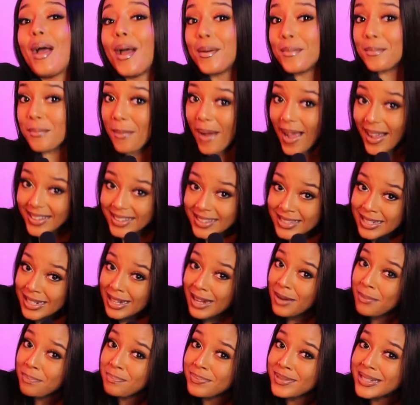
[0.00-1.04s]
my
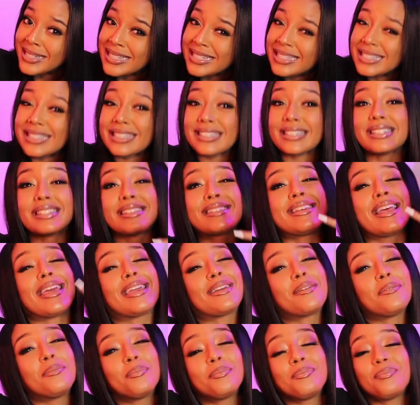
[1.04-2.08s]
tips. Take
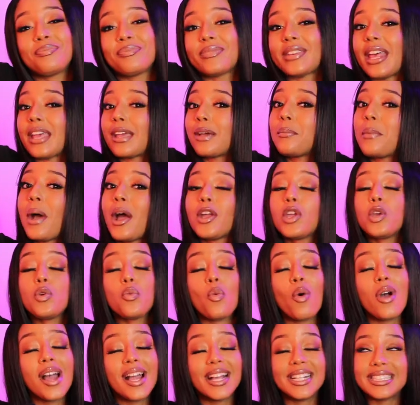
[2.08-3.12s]
them, take them how you
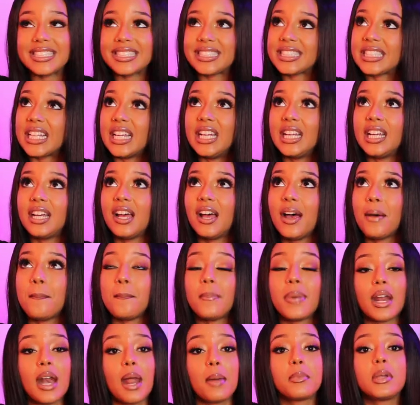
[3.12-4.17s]
want.
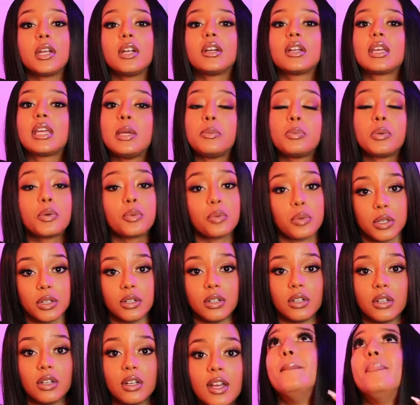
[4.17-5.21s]
But I'm here to keep it
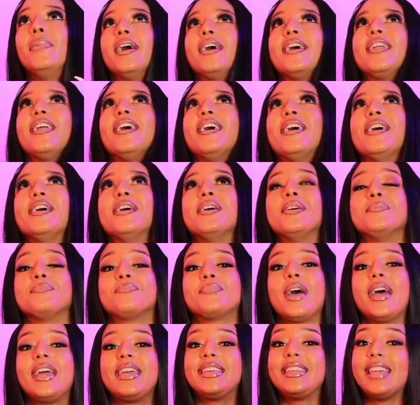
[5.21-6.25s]
real. But
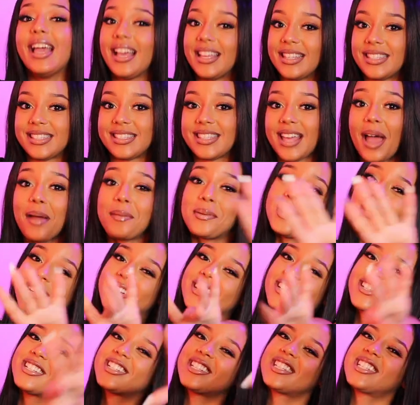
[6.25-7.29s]
um, yes, I'm here
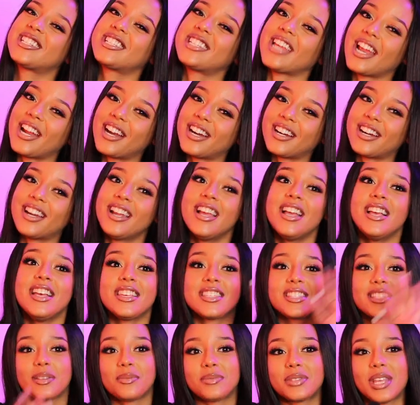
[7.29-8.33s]
to just share
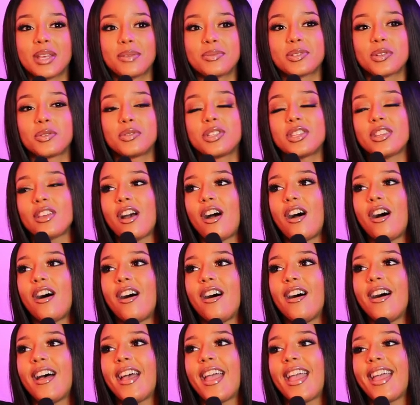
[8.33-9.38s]
some tips with
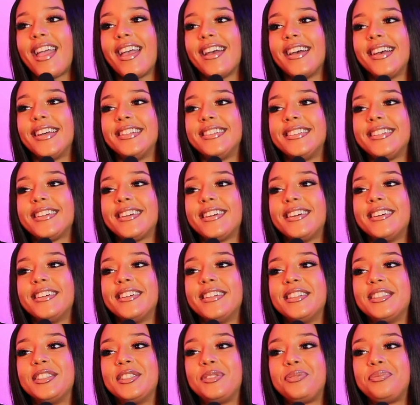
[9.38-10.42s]
y'all, and
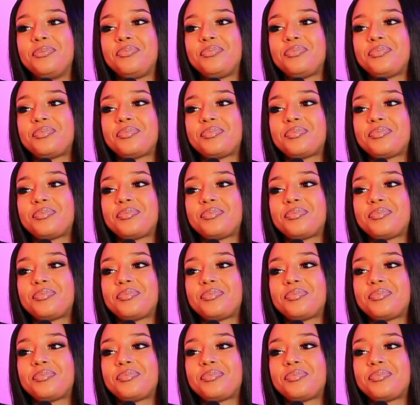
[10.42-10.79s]
um,